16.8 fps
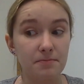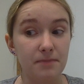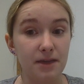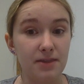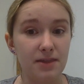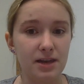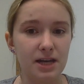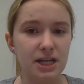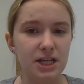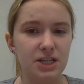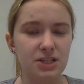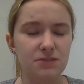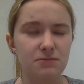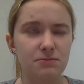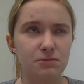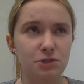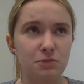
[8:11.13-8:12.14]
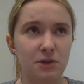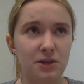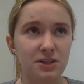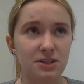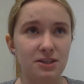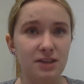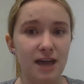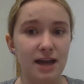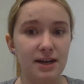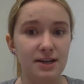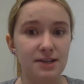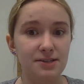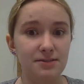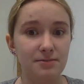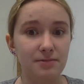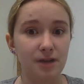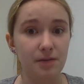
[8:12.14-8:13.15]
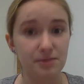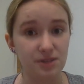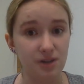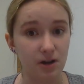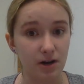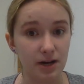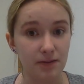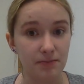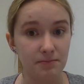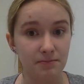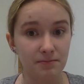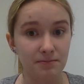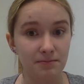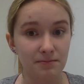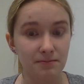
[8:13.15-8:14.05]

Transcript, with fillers: And then his response to that is, I'm sorry.